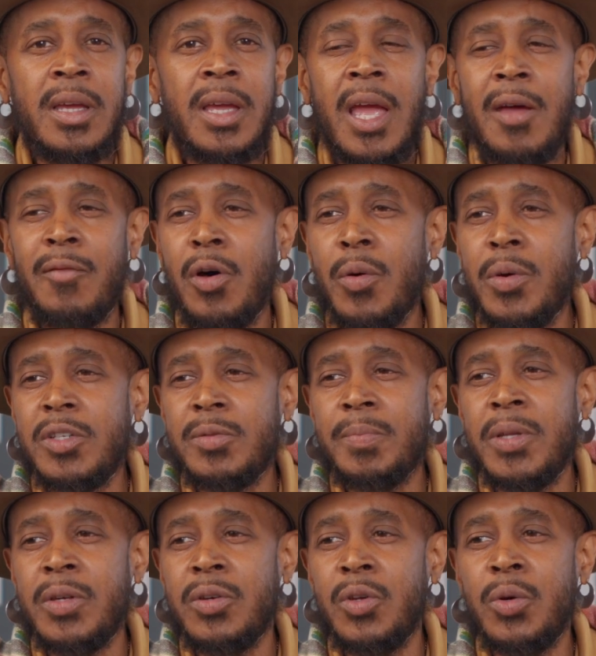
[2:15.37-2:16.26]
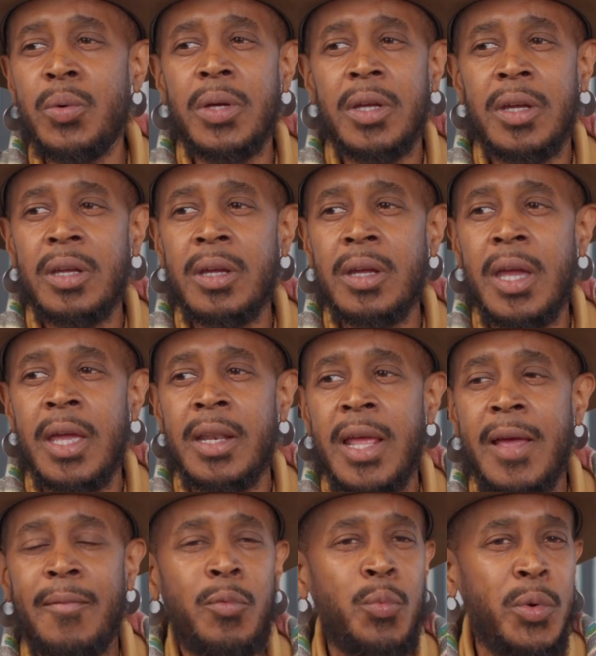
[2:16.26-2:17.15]
have always been doing and
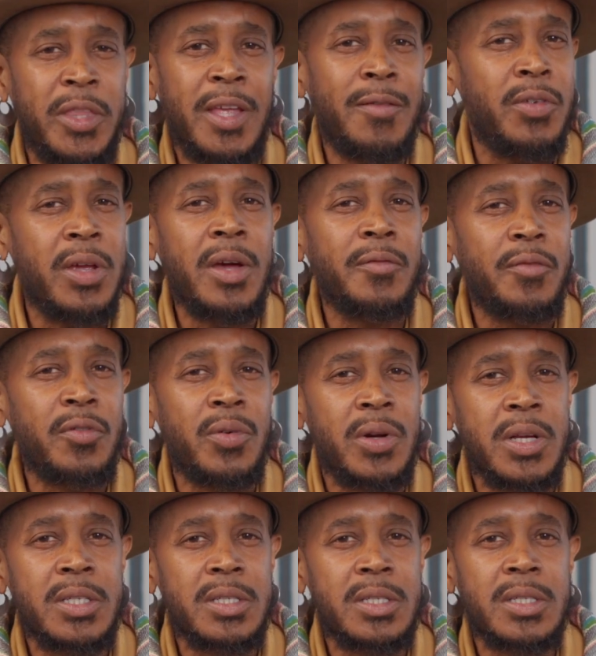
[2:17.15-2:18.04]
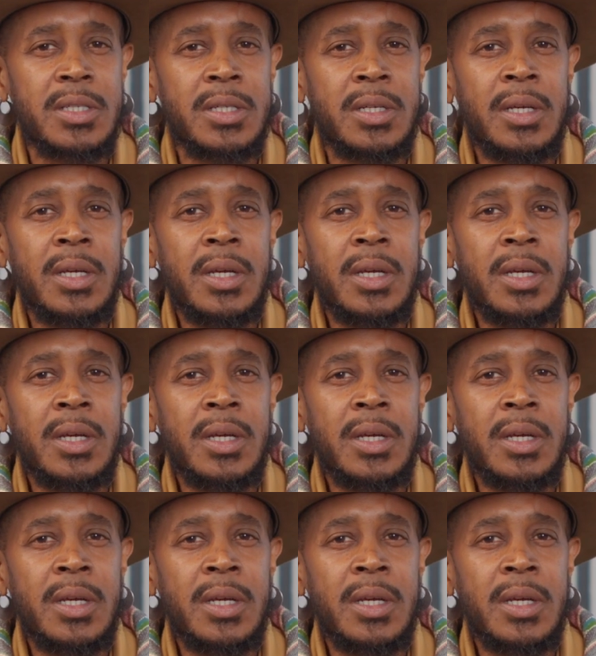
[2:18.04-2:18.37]
what they've done for us